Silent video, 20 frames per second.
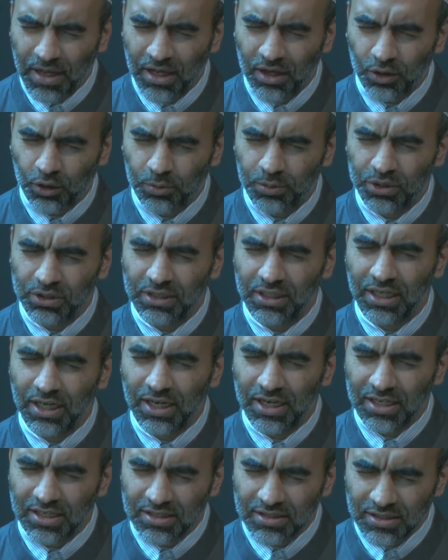
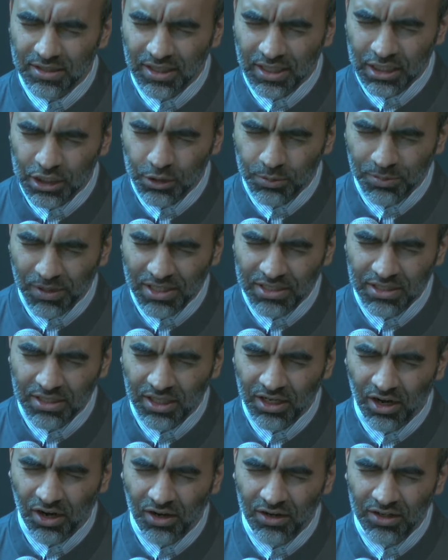ubudiyah is
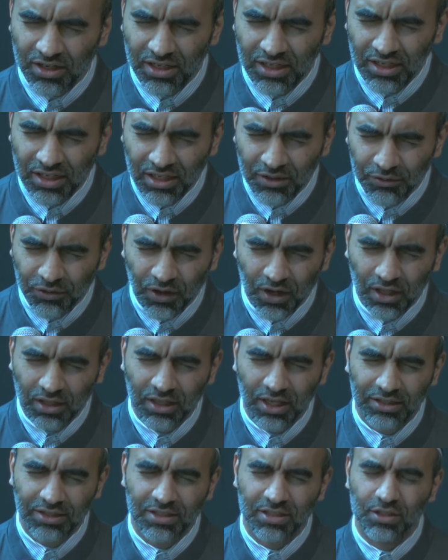expressing our need for
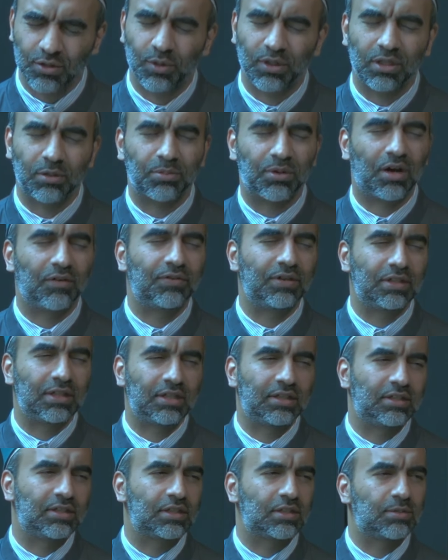Allah. This is what the Prophet did
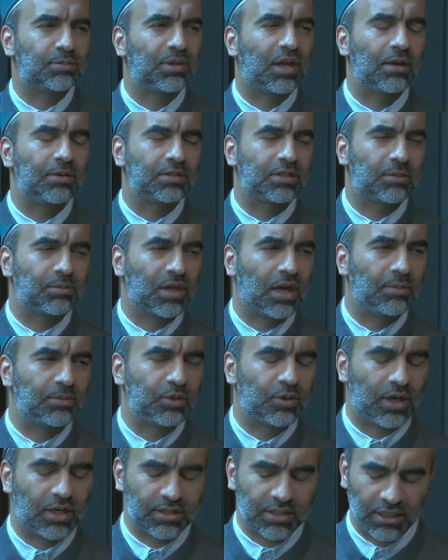in this sublime,
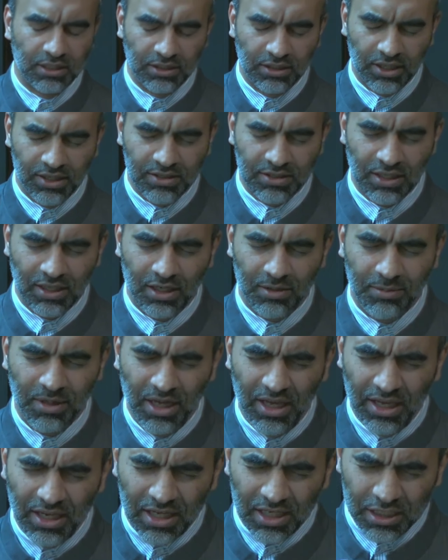dua, sallallahu alaihi wasallam,
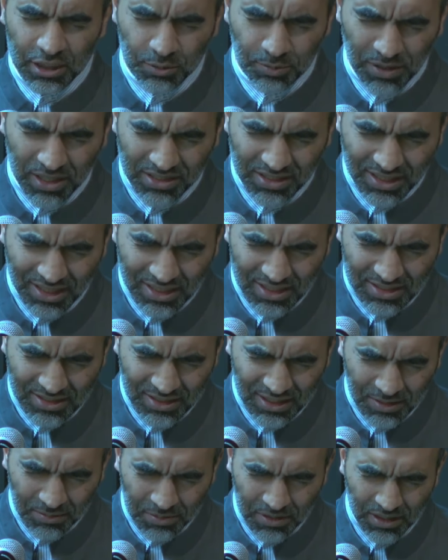expressing his
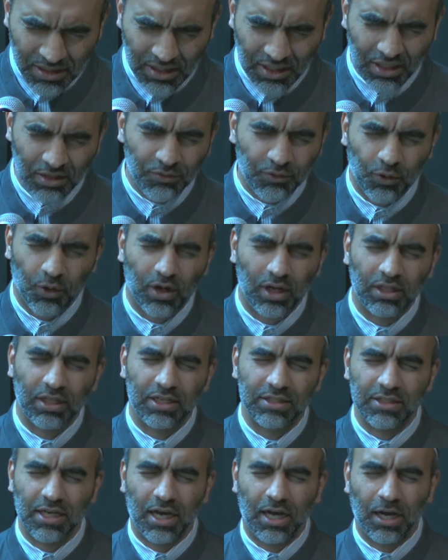deep need for Allah
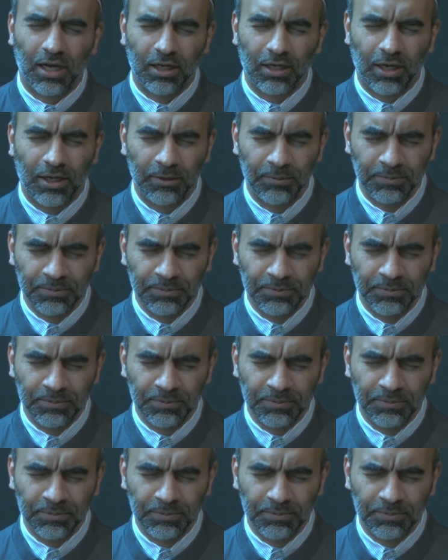Taala.